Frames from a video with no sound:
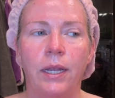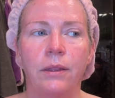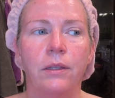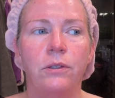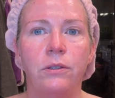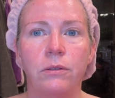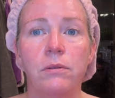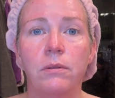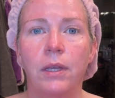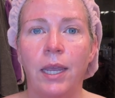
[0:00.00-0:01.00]
And the
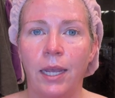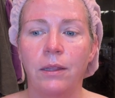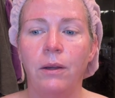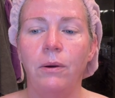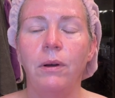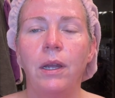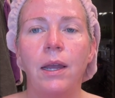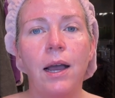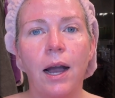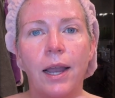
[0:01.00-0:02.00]
new Halo,
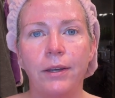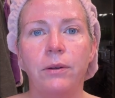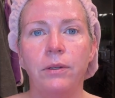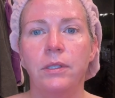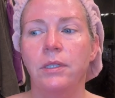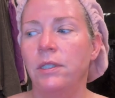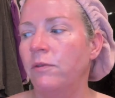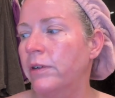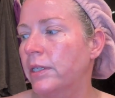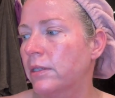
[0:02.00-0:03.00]
I notice a
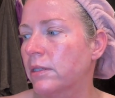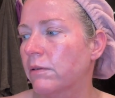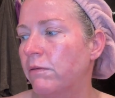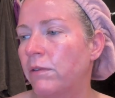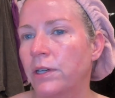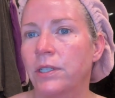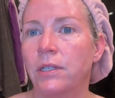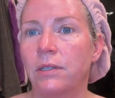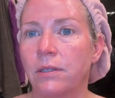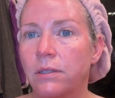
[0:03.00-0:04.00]
difference
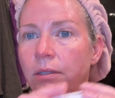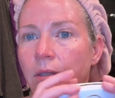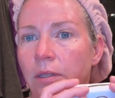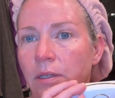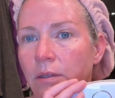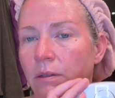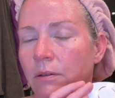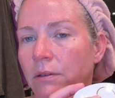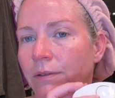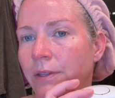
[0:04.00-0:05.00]
versus the,
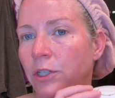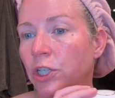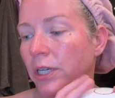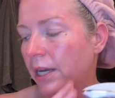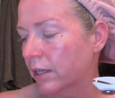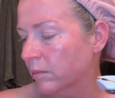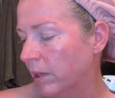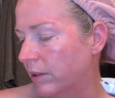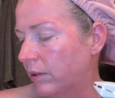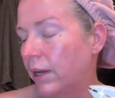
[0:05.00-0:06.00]
the GX
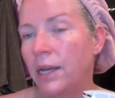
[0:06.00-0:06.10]
model.